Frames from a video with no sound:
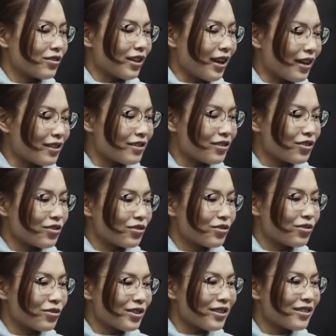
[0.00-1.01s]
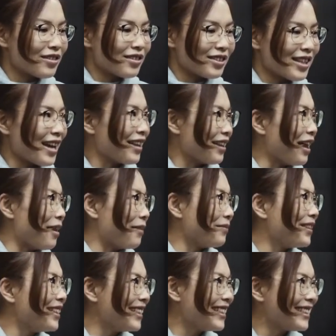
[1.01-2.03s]
I shouldn't stand up,
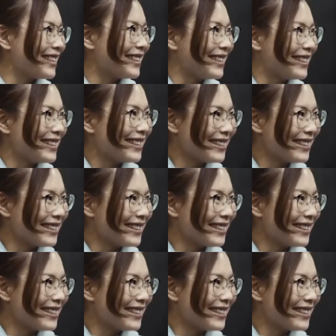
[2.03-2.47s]
you know.